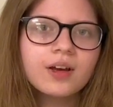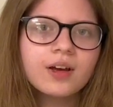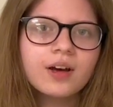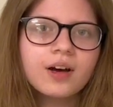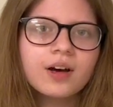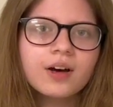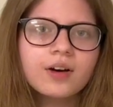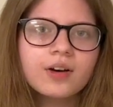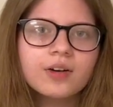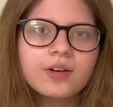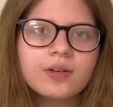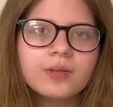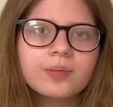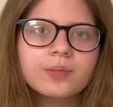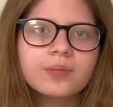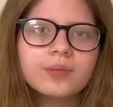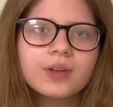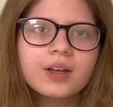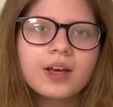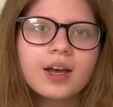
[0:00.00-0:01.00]

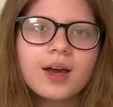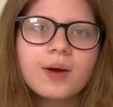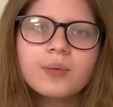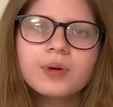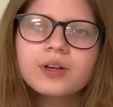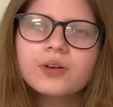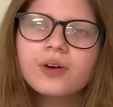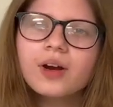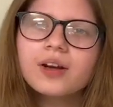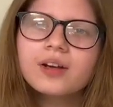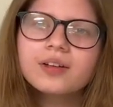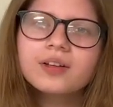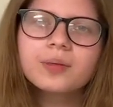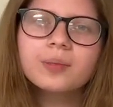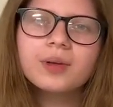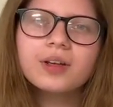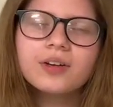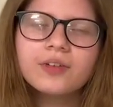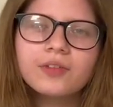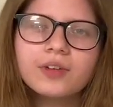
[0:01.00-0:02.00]
and we created
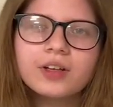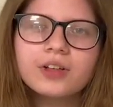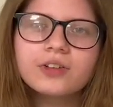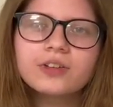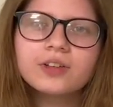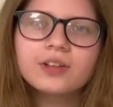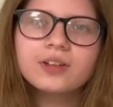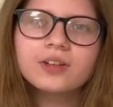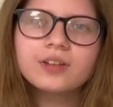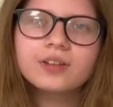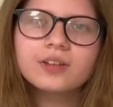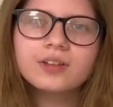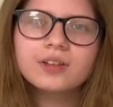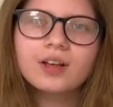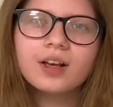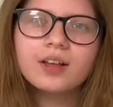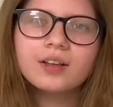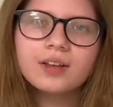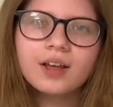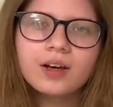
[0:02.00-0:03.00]
some
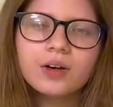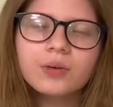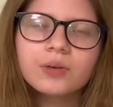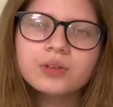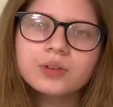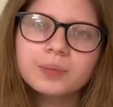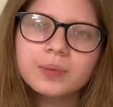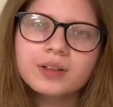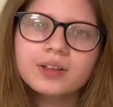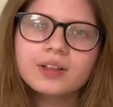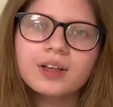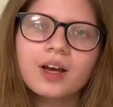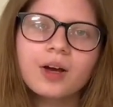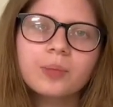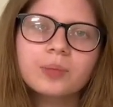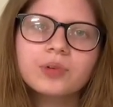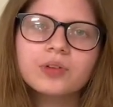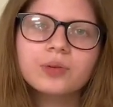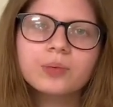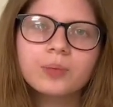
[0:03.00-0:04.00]
innovations, and that ultimately
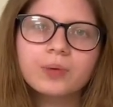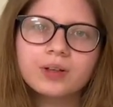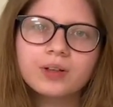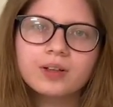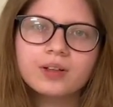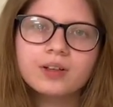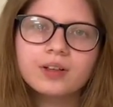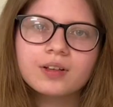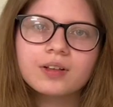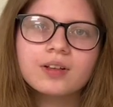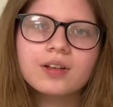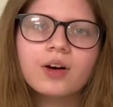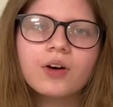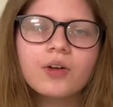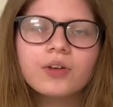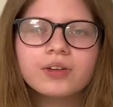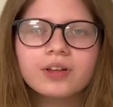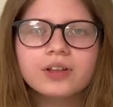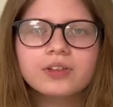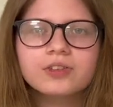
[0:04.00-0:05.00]
helped us win the
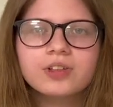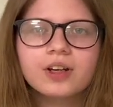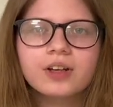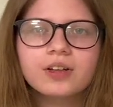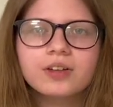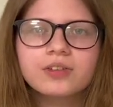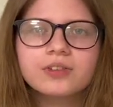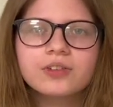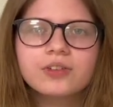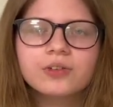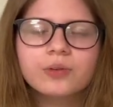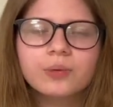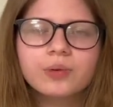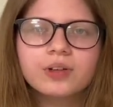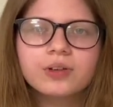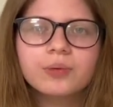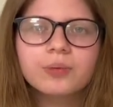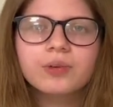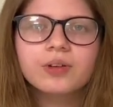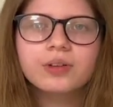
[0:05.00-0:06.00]
All-Tech Challenge in
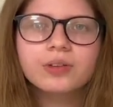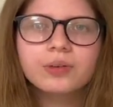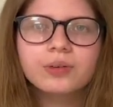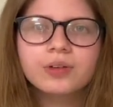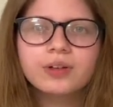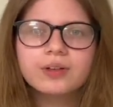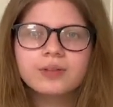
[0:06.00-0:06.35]
2023.